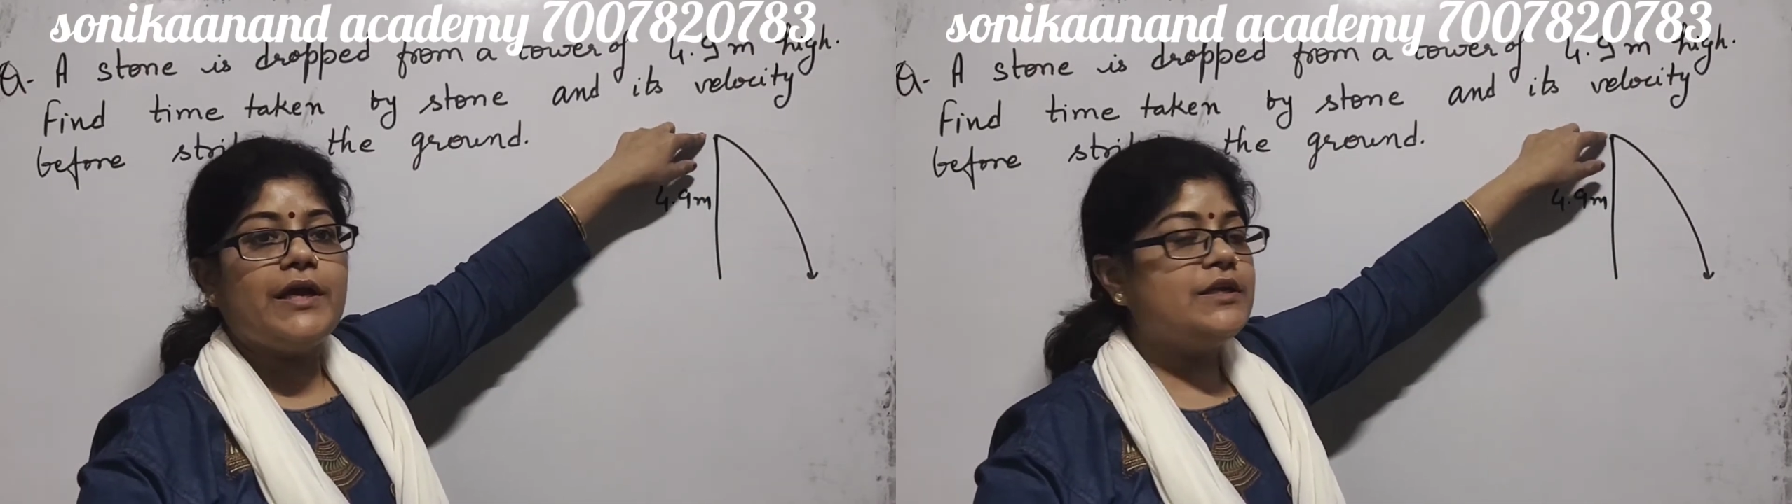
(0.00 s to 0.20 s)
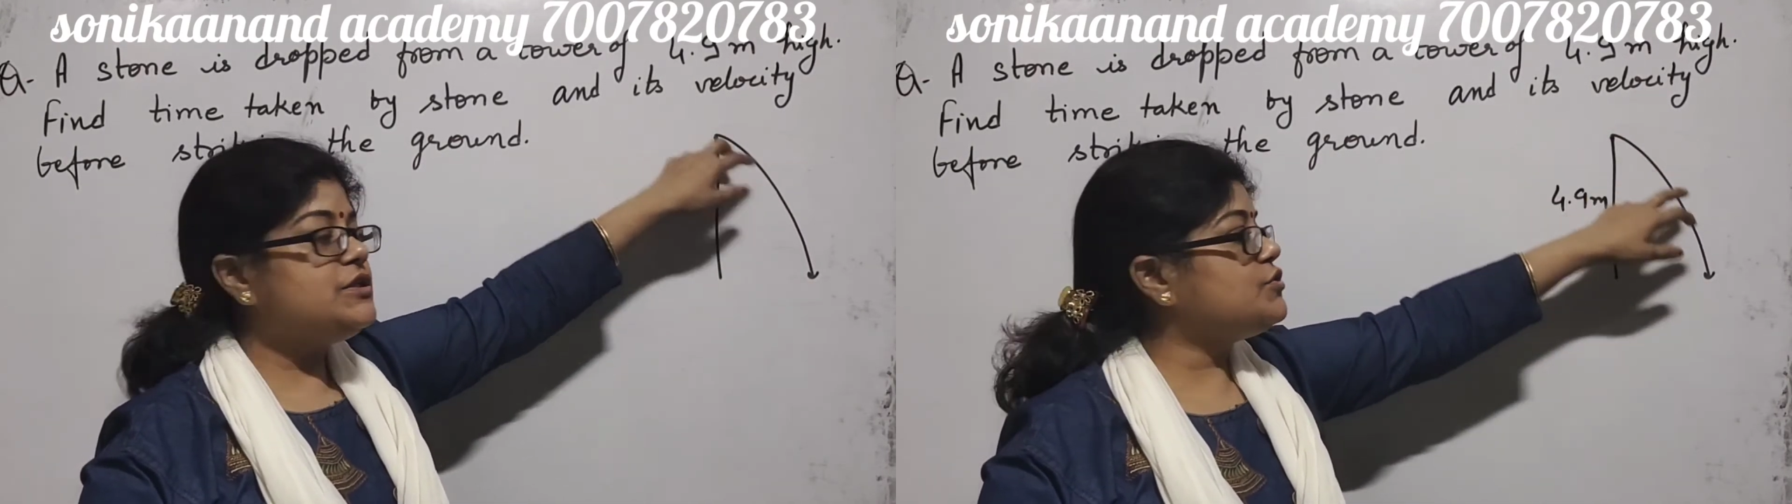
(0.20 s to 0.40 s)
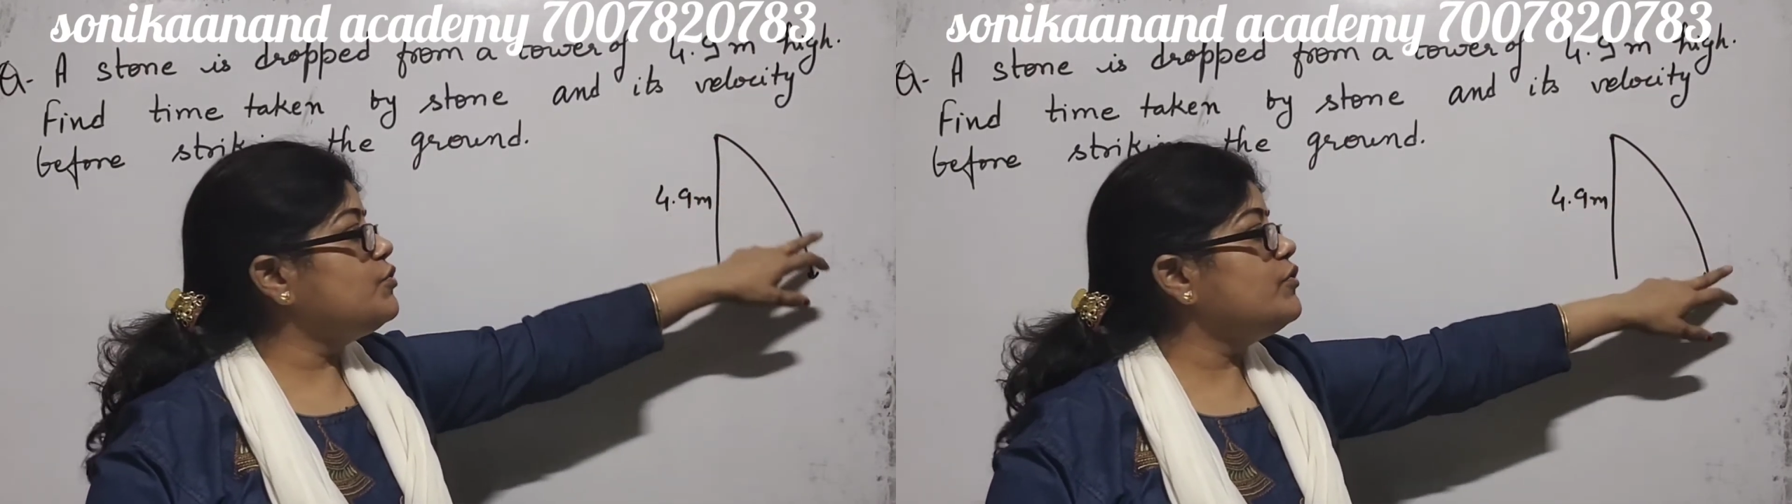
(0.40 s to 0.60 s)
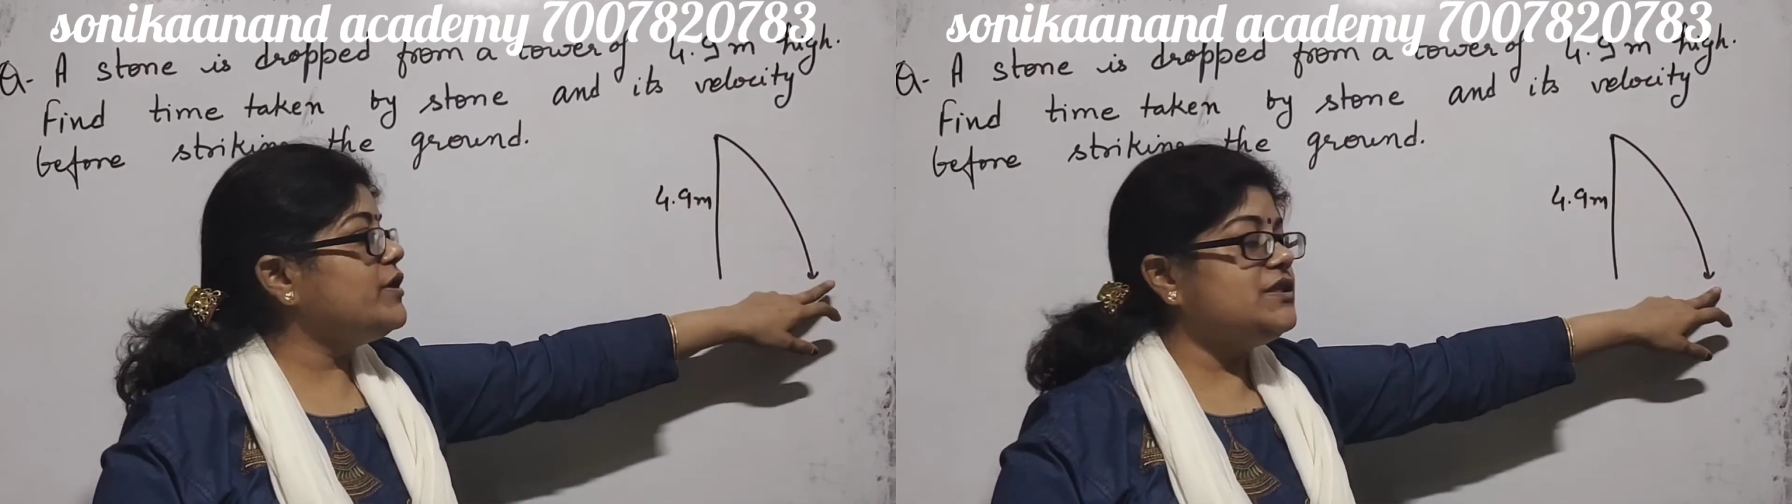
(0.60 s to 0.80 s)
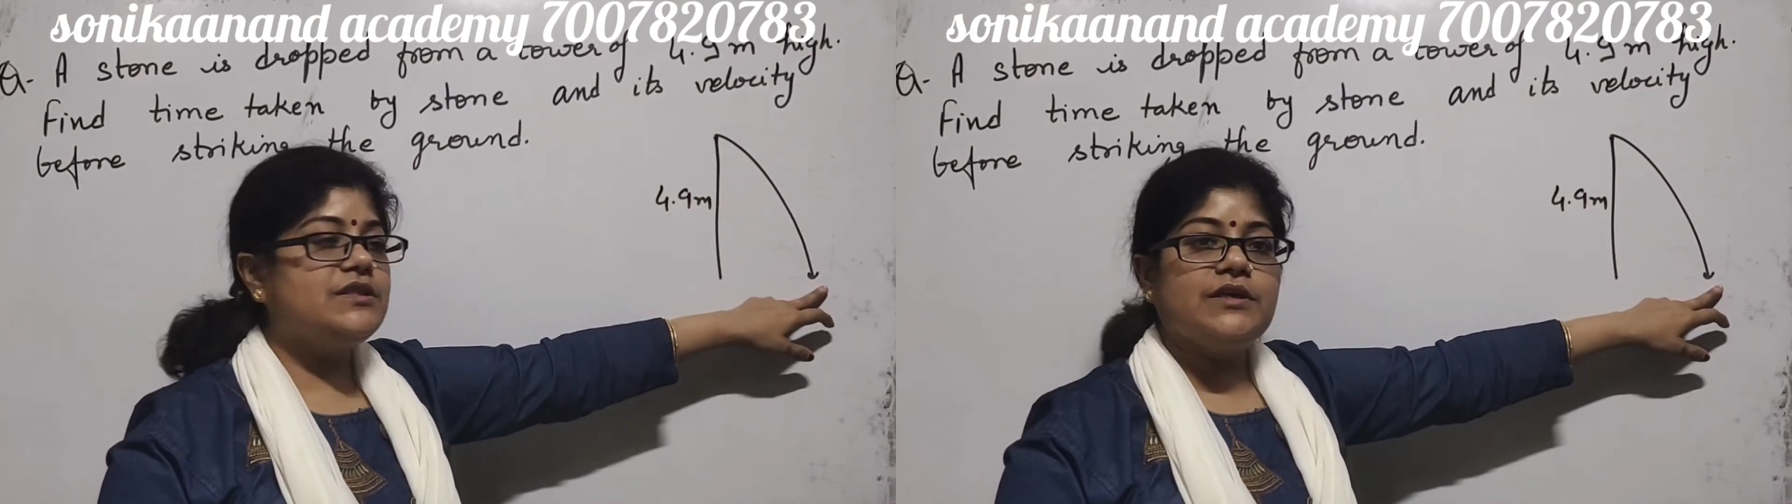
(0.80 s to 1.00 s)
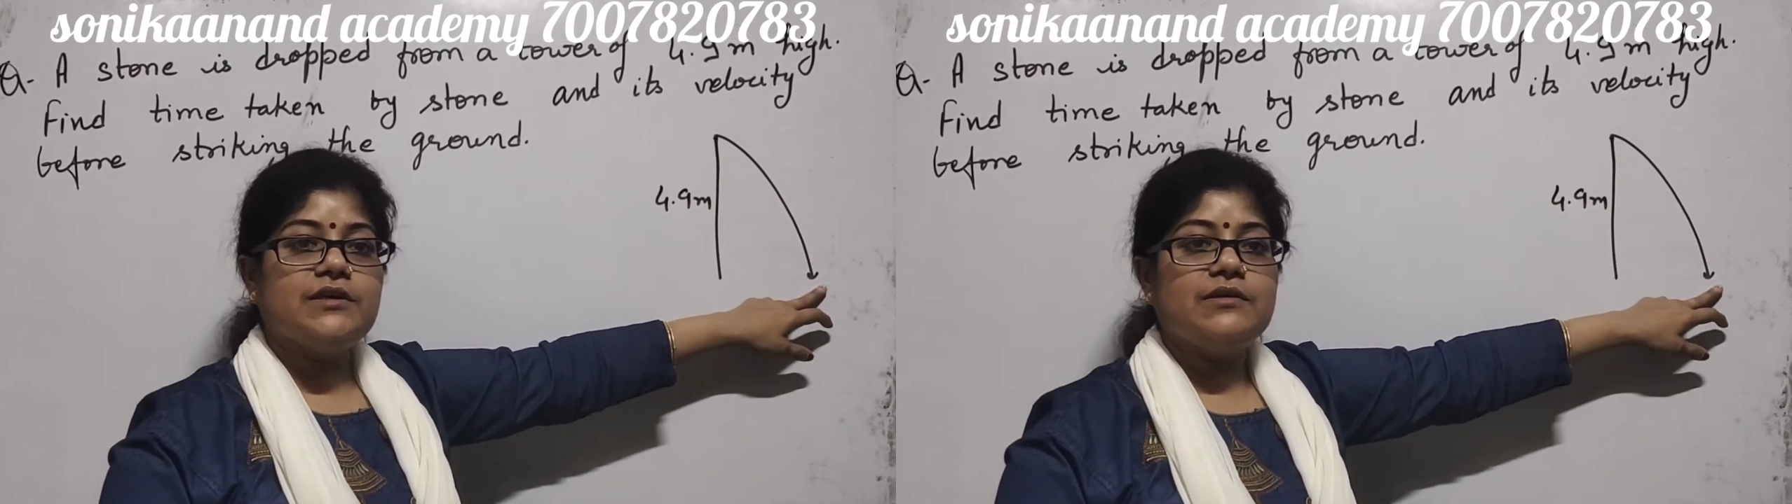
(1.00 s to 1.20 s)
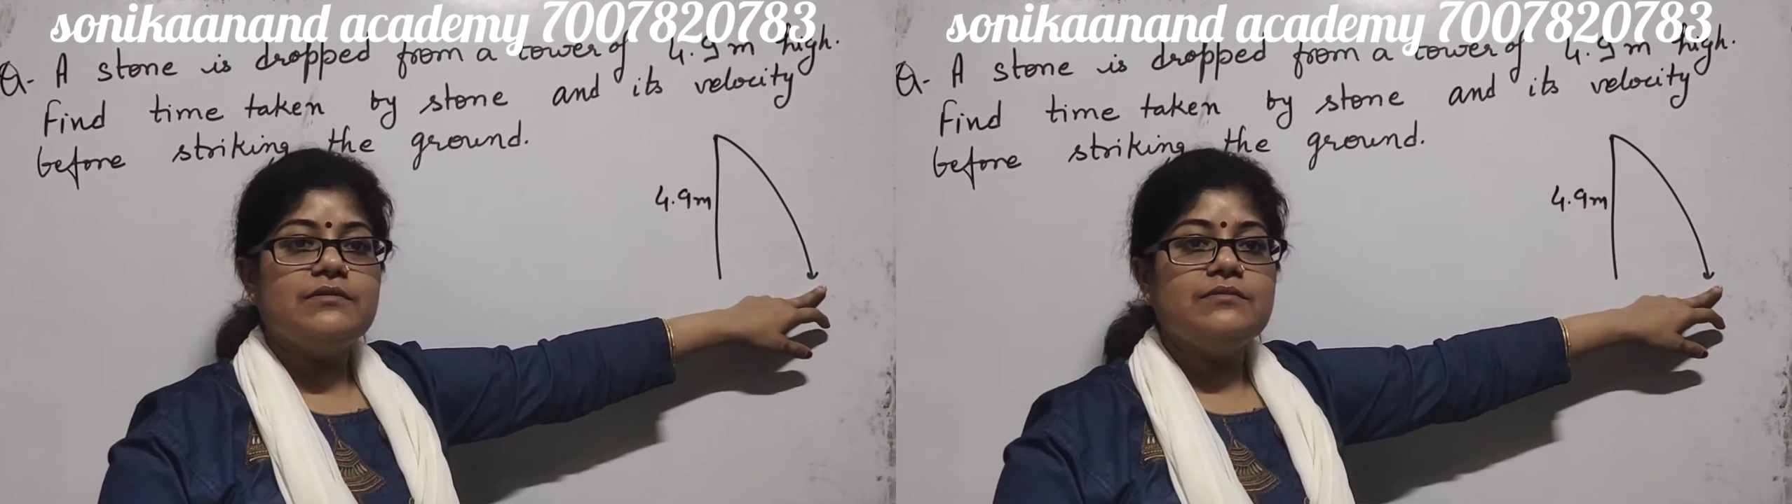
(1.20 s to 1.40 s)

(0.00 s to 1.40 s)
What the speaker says: and stone reaches there.